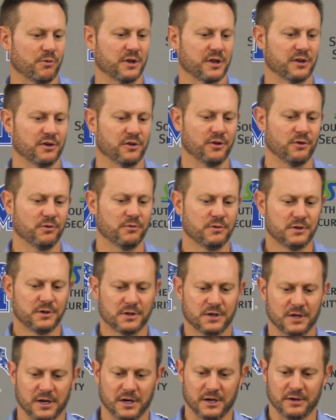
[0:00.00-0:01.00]
we can do
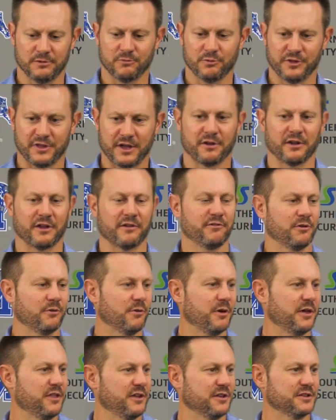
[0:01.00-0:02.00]
uh, without giving
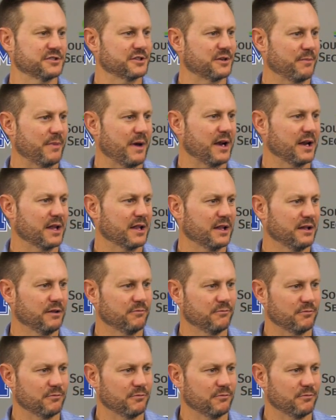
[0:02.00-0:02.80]
away things schematically.